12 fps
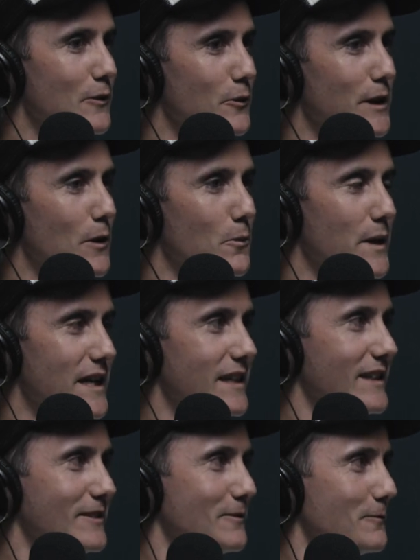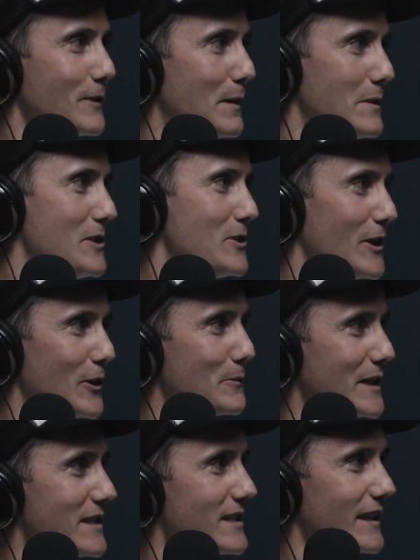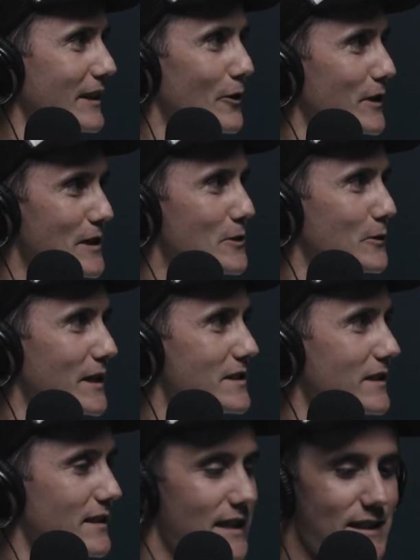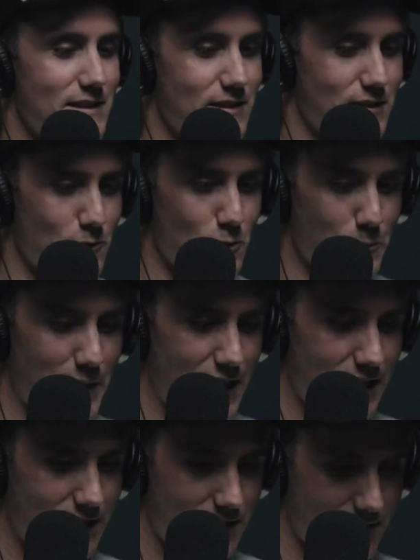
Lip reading: thought they were weak and rubbish. You know what I mean? So they're not interested. Theirs is all about